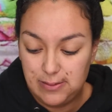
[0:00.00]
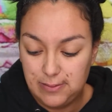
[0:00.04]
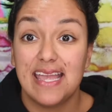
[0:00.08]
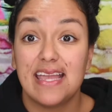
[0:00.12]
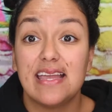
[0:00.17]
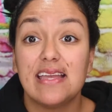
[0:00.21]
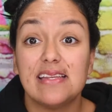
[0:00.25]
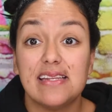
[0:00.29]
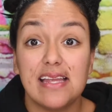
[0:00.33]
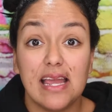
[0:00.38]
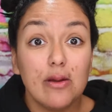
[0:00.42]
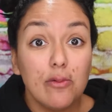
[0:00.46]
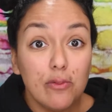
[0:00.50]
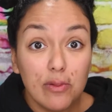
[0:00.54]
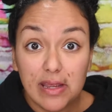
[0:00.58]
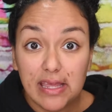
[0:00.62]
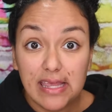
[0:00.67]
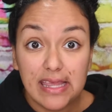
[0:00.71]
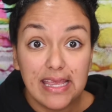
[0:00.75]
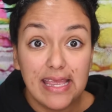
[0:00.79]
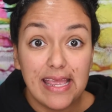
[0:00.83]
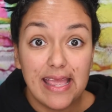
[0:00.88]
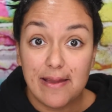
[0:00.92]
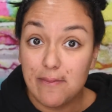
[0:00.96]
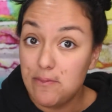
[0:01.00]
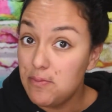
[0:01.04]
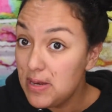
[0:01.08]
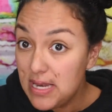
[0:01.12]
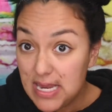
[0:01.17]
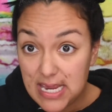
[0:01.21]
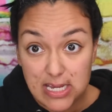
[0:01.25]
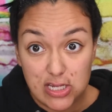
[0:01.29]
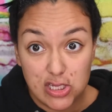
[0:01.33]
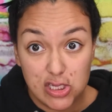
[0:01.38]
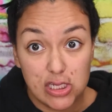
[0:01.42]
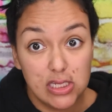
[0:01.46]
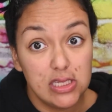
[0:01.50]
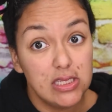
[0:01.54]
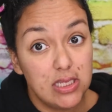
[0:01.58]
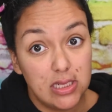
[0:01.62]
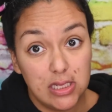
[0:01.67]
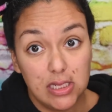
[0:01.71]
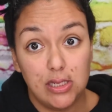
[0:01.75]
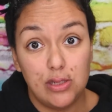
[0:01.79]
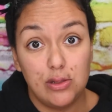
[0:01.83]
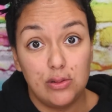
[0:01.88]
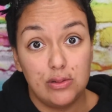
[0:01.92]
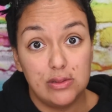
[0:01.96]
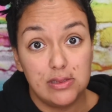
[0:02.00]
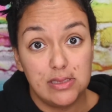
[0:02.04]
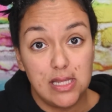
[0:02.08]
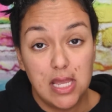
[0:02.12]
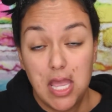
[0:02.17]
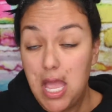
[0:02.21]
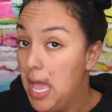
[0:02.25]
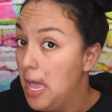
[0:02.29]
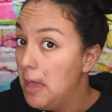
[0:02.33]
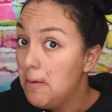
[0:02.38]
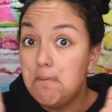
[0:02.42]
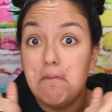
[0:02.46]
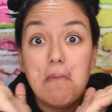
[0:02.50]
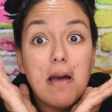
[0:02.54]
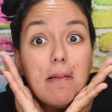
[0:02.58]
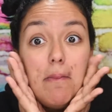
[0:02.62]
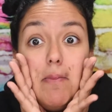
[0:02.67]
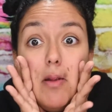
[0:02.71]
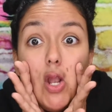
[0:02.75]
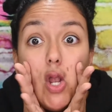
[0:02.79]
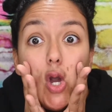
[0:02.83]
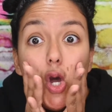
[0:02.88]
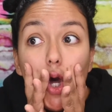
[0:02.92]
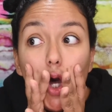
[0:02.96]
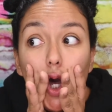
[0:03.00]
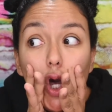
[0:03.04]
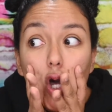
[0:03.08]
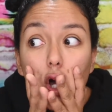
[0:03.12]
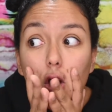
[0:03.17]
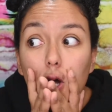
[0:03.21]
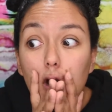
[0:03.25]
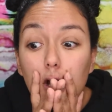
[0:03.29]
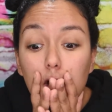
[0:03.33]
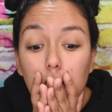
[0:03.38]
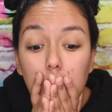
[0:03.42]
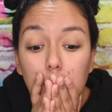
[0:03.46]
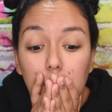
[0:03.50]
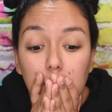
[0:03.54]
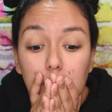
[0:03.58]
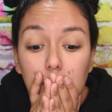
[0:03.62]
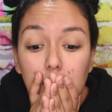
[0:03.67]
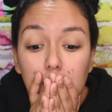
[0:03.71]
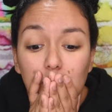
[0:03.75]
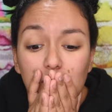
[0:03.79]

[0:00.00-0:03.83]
Because I really have been itching to use my blood.